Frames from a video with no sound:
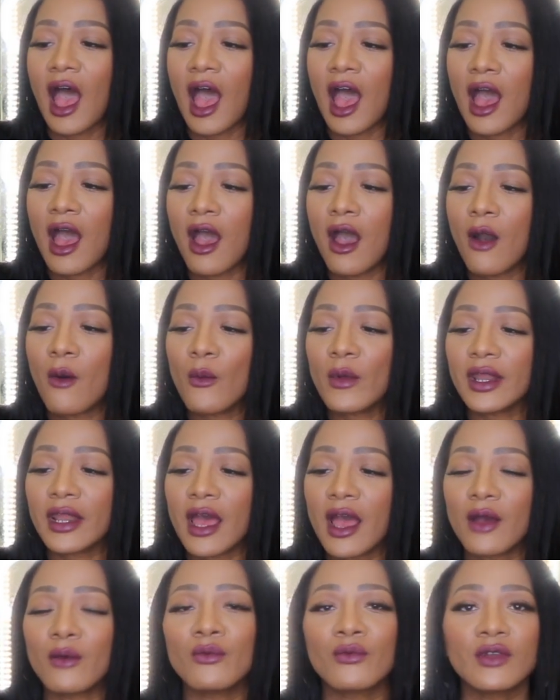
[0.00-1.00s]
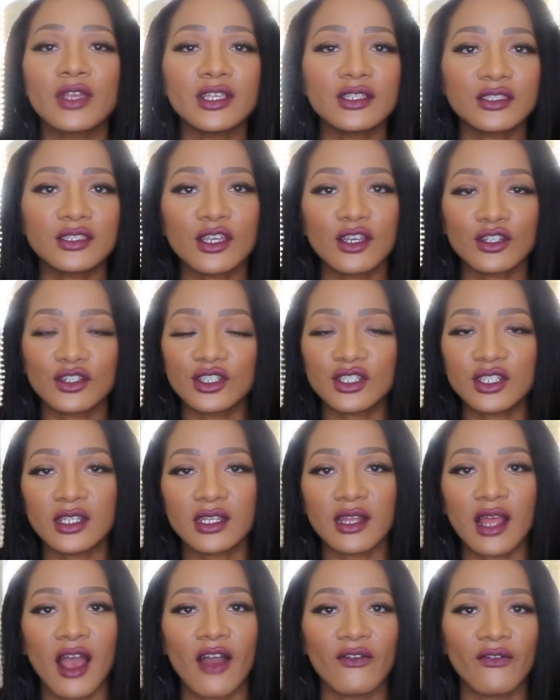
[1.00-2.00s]
Um, when I researched
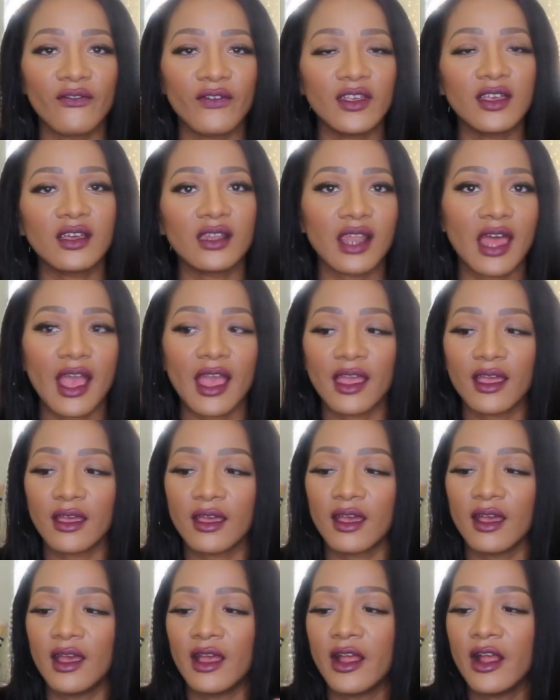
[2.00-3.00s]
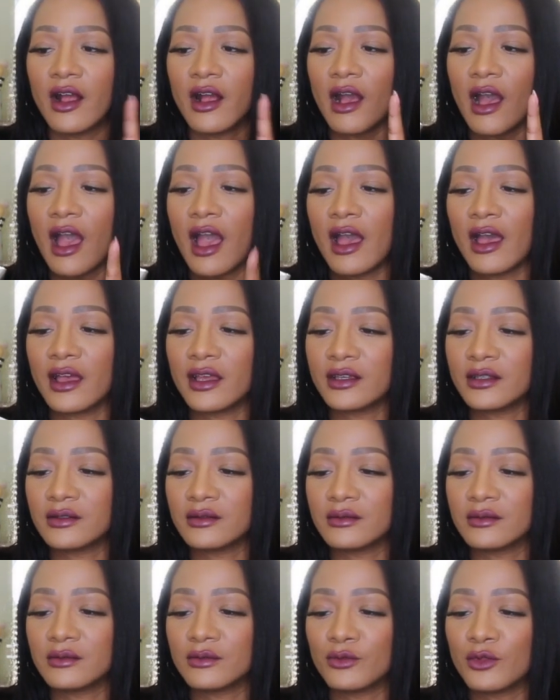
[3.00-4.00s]
it, I feel like
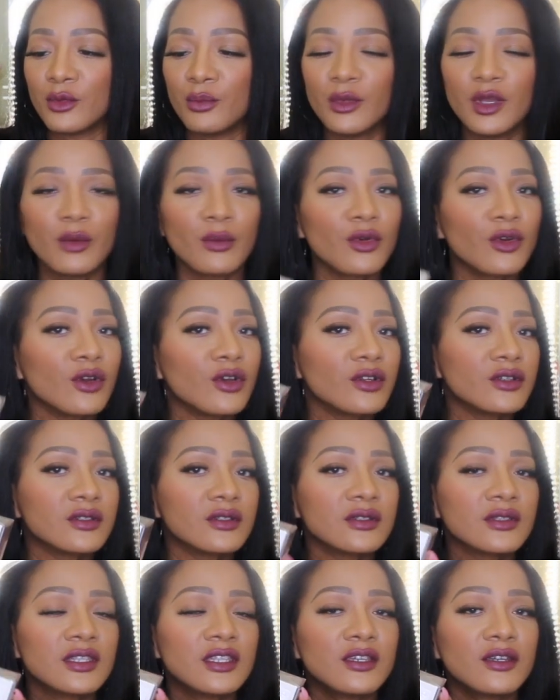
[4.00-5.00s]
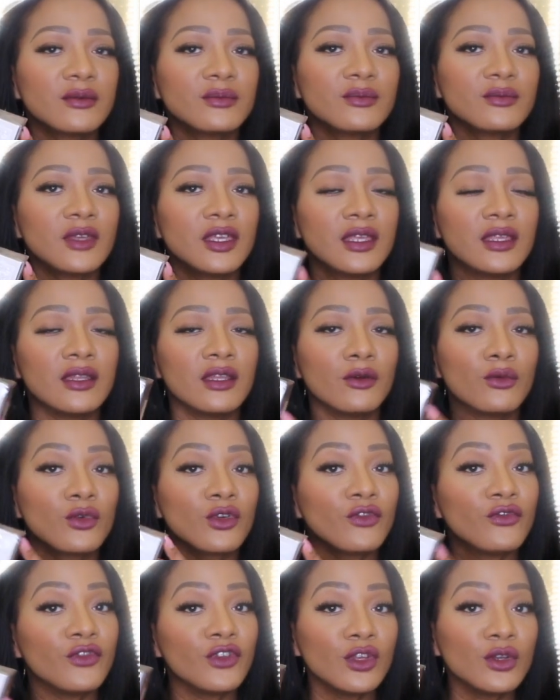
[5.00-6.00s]
I remember them in the
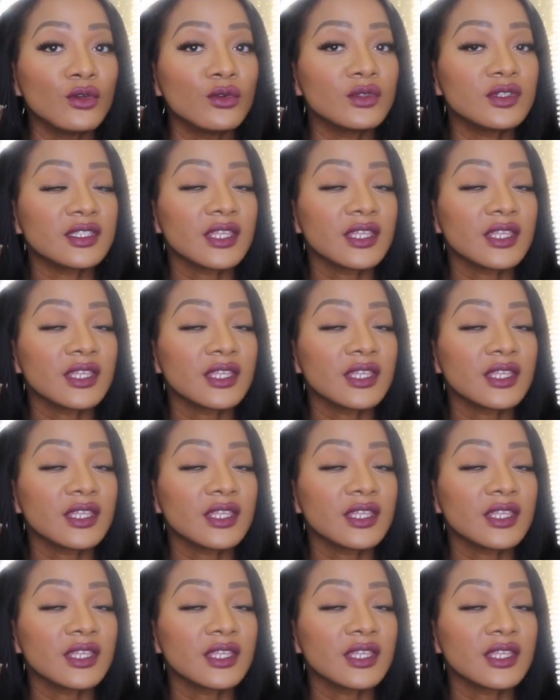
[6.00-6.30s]
review